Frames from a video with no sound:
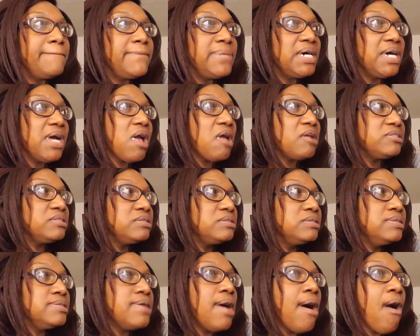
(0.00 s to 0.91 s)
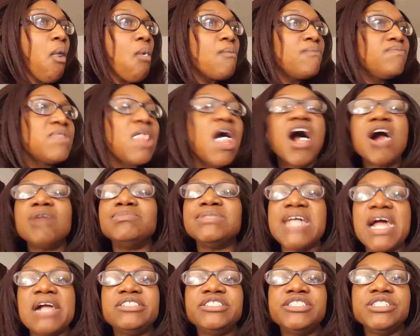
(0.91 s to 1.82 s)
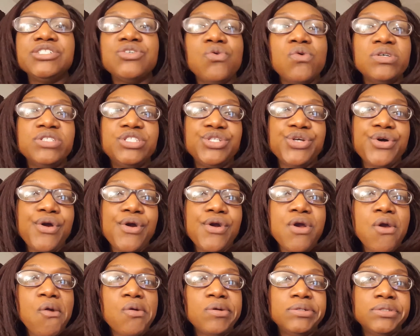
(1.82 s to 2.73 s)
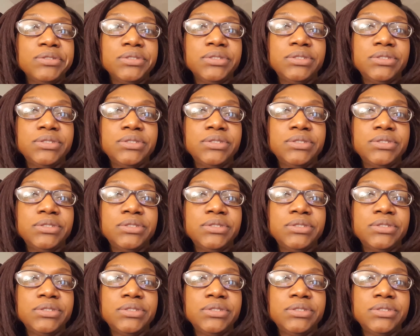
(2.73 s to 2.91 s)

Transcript: But I'm actually going to her.